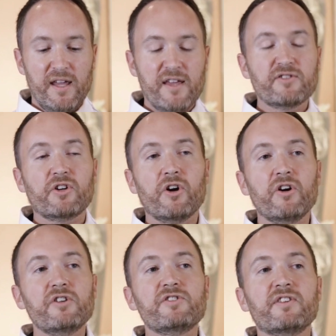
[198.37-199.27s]
is
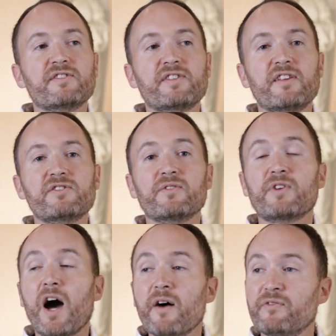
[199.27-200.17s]
courage in the sense
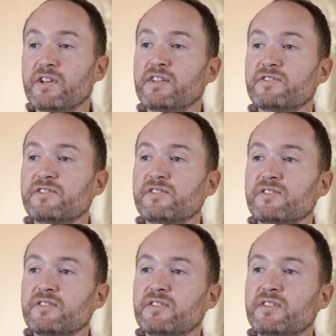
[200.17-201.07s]
of
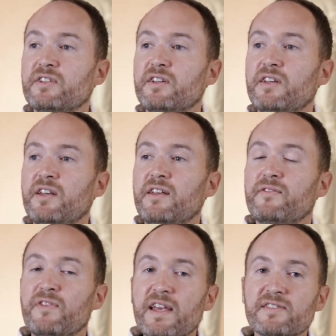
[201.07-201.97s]
confidence,
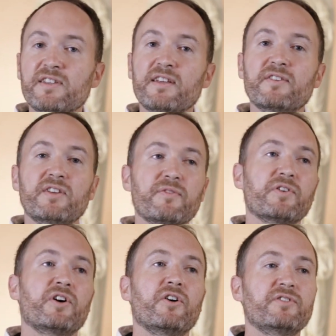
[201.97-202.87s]
facing the
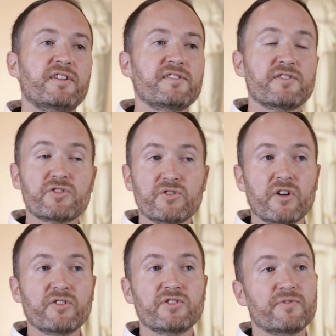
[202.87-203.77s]
difficulties and
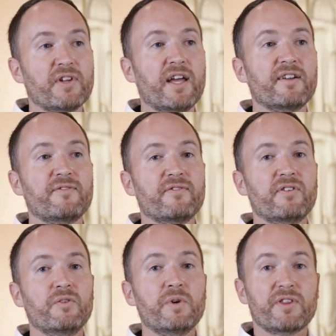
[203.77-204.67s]
struggles of
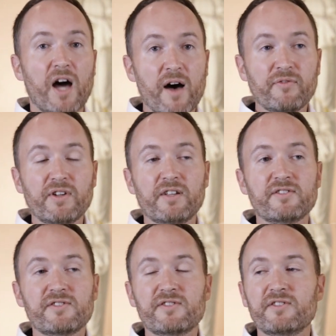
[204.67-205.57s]
life with
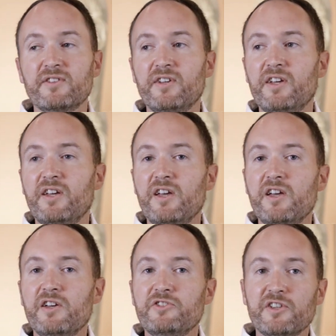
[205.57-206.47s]
confidence.
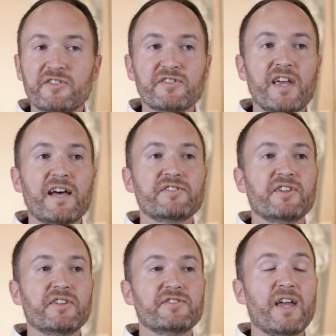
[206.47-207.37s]
Jesus
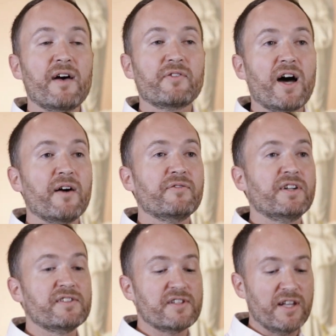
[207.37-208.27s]
asks us to have
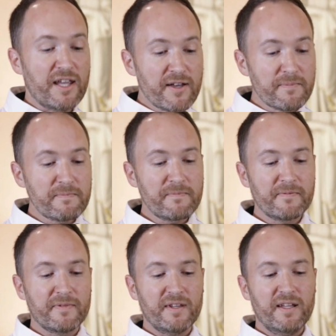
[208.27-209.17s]
confidence in him,
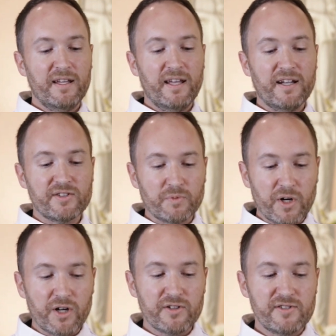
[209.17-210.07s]
in his
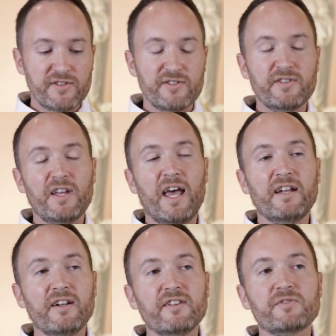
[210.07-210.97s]
words,
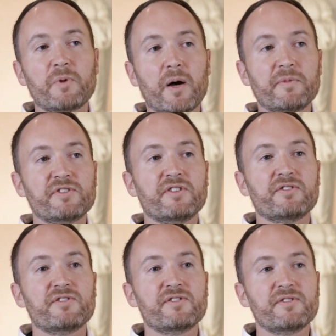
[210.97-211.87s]
and in his
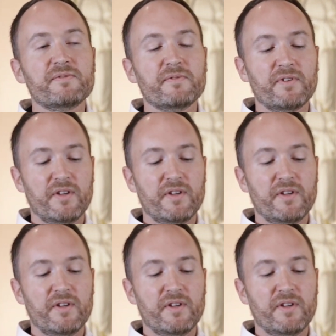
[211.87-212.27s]
promises.